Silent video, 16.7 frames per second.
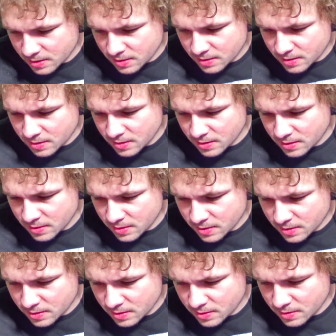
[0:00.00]

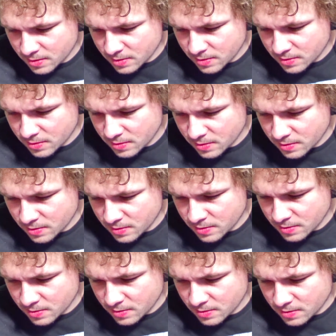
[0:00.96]

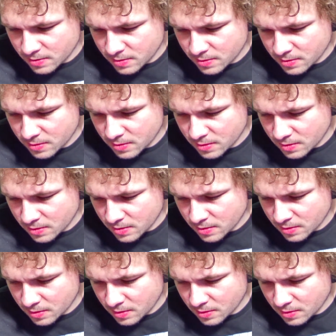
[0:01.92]

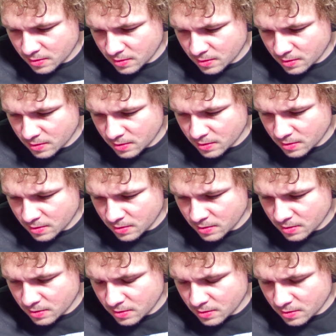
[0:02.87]

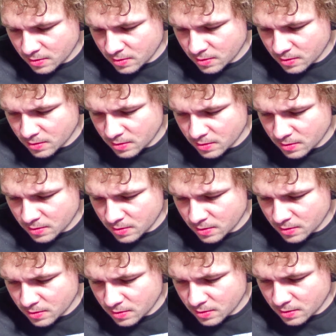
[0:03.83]

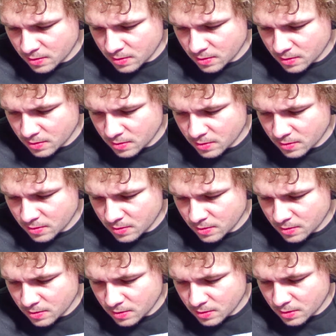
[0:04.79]

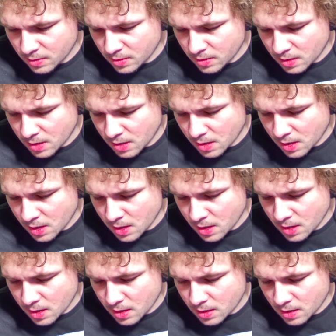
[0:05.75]

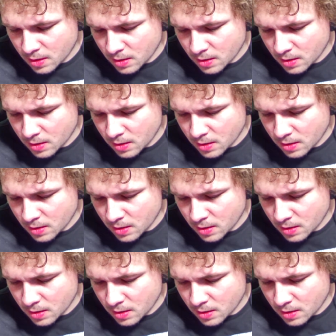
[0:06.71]
No one is speaking in this clip.